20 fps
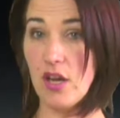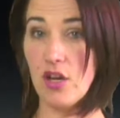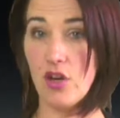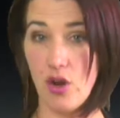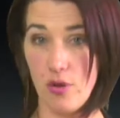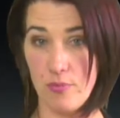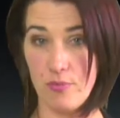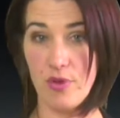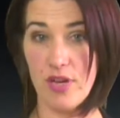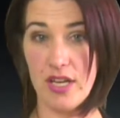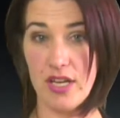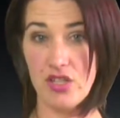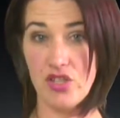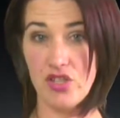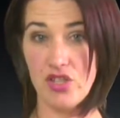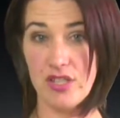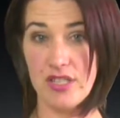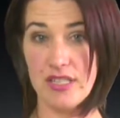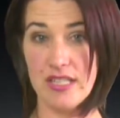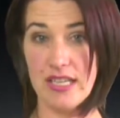a
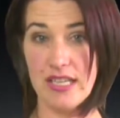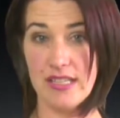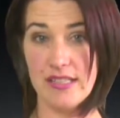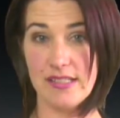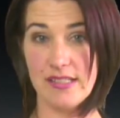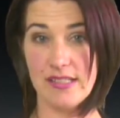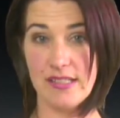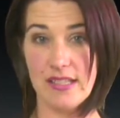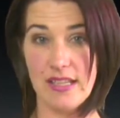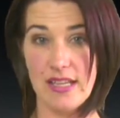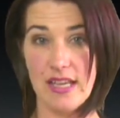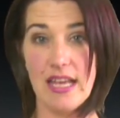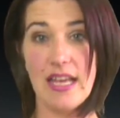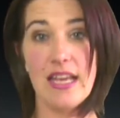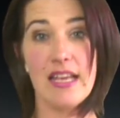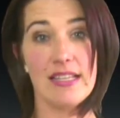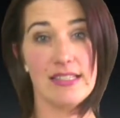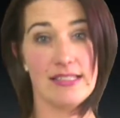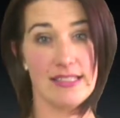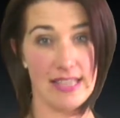comprehension test.
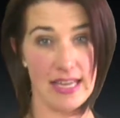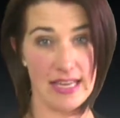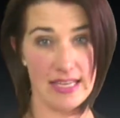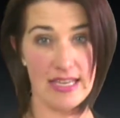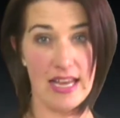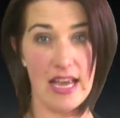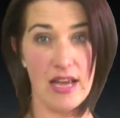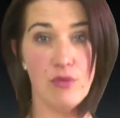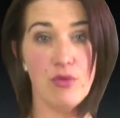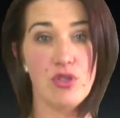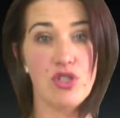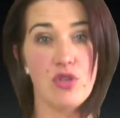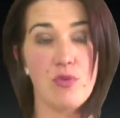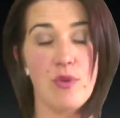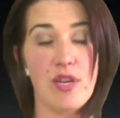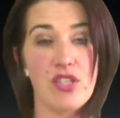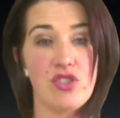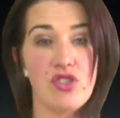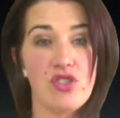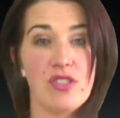Set language
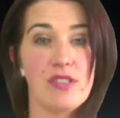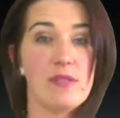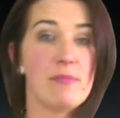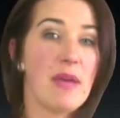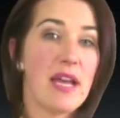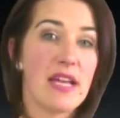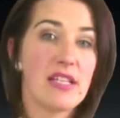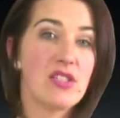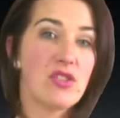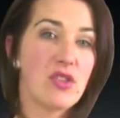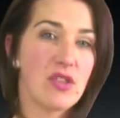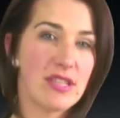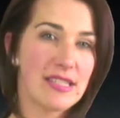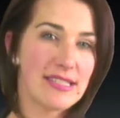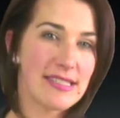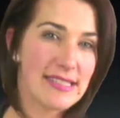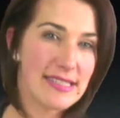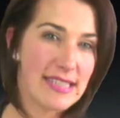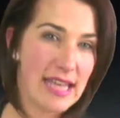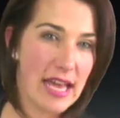questions based on the
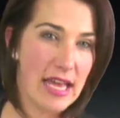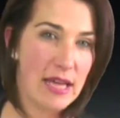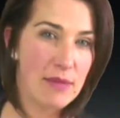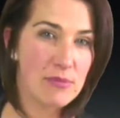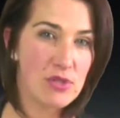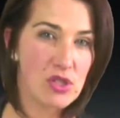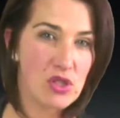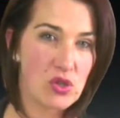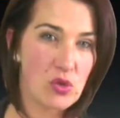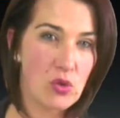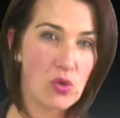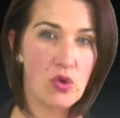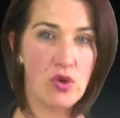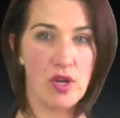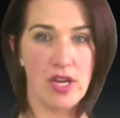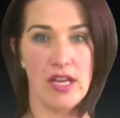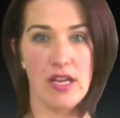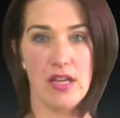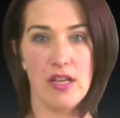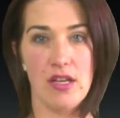same
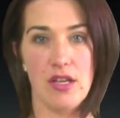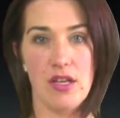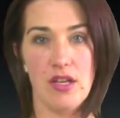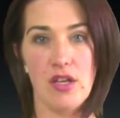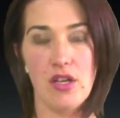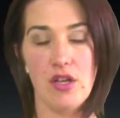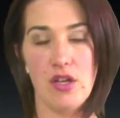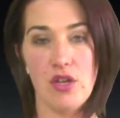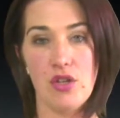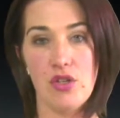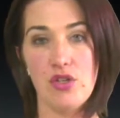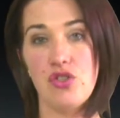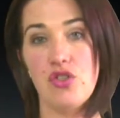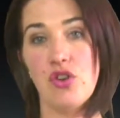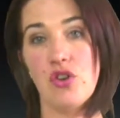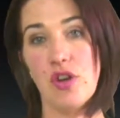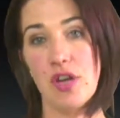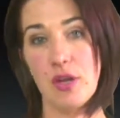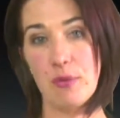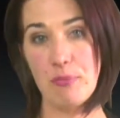story.
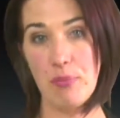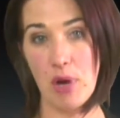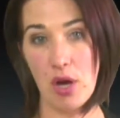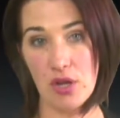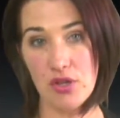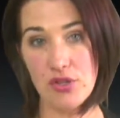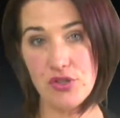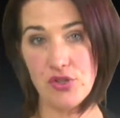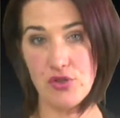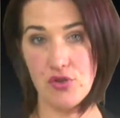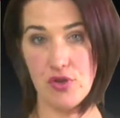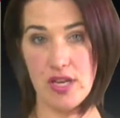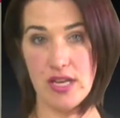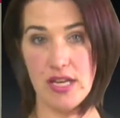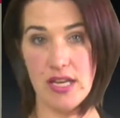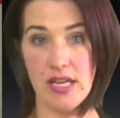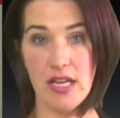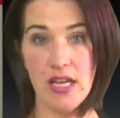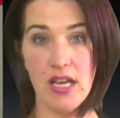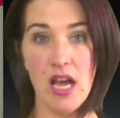During
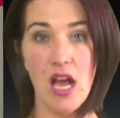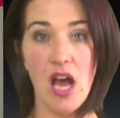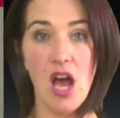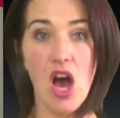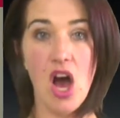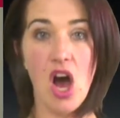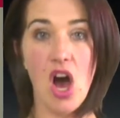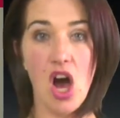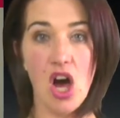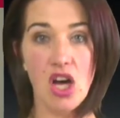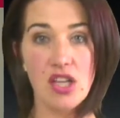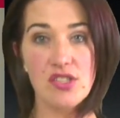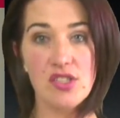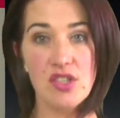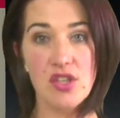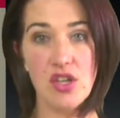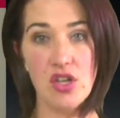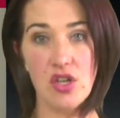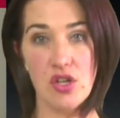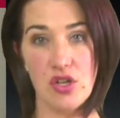post-reading, ask
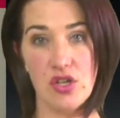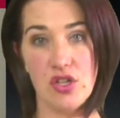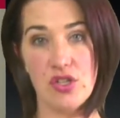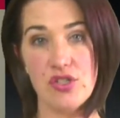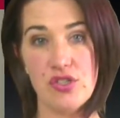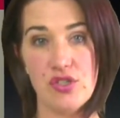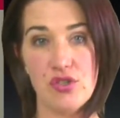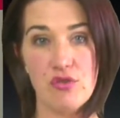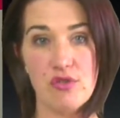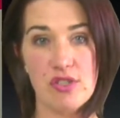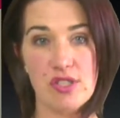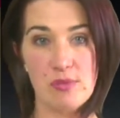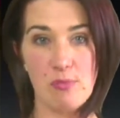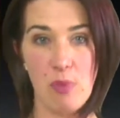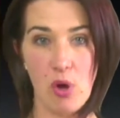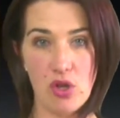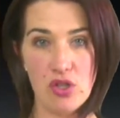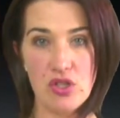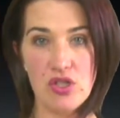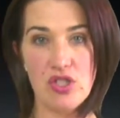the learners to
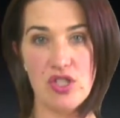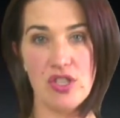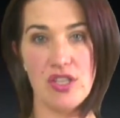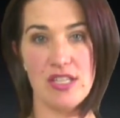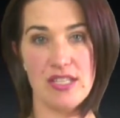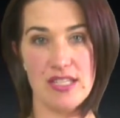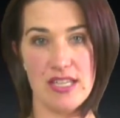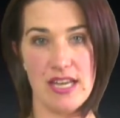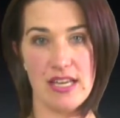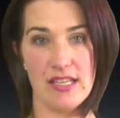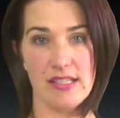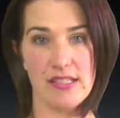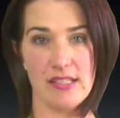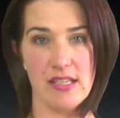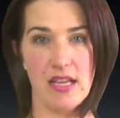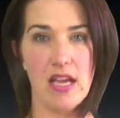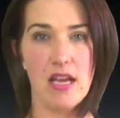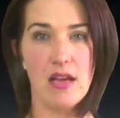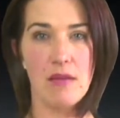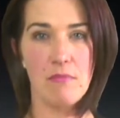respond to the text
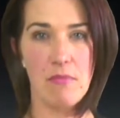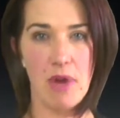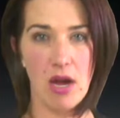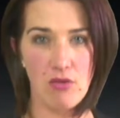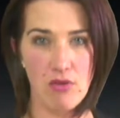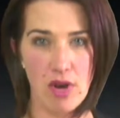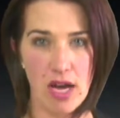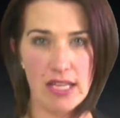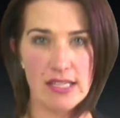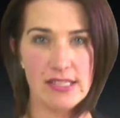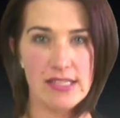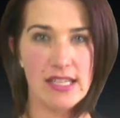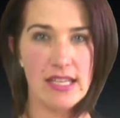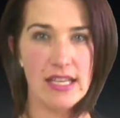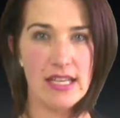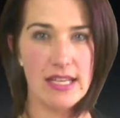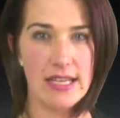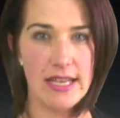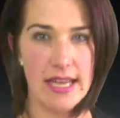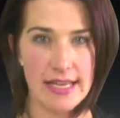by writing
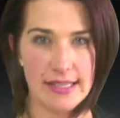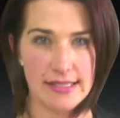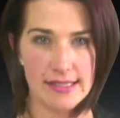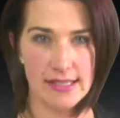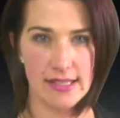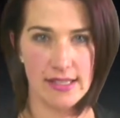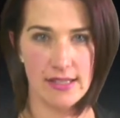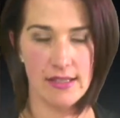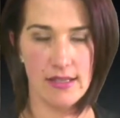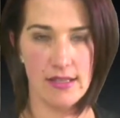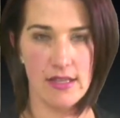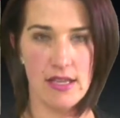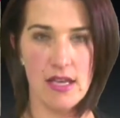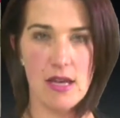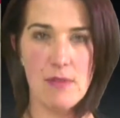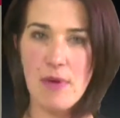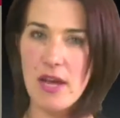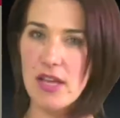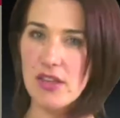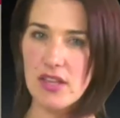a letter
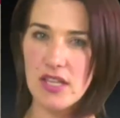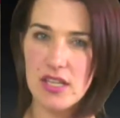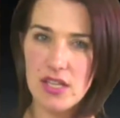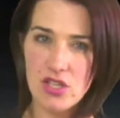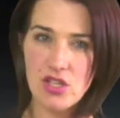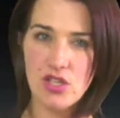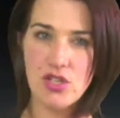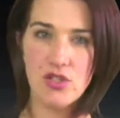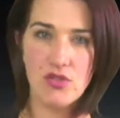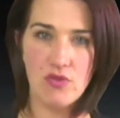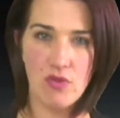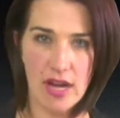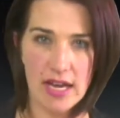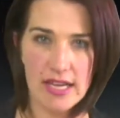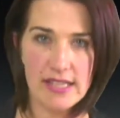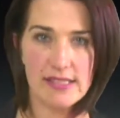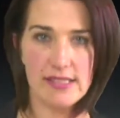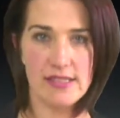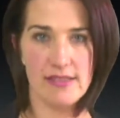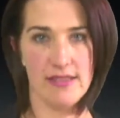about the issues
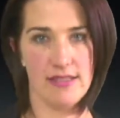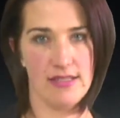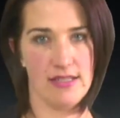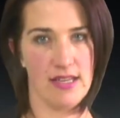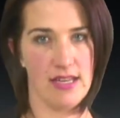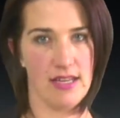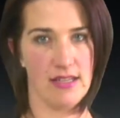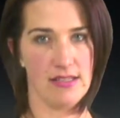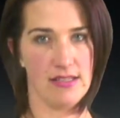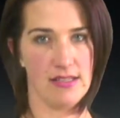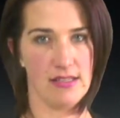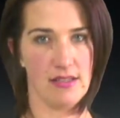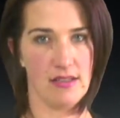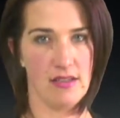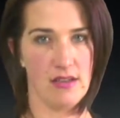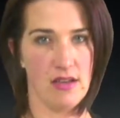raised in the text,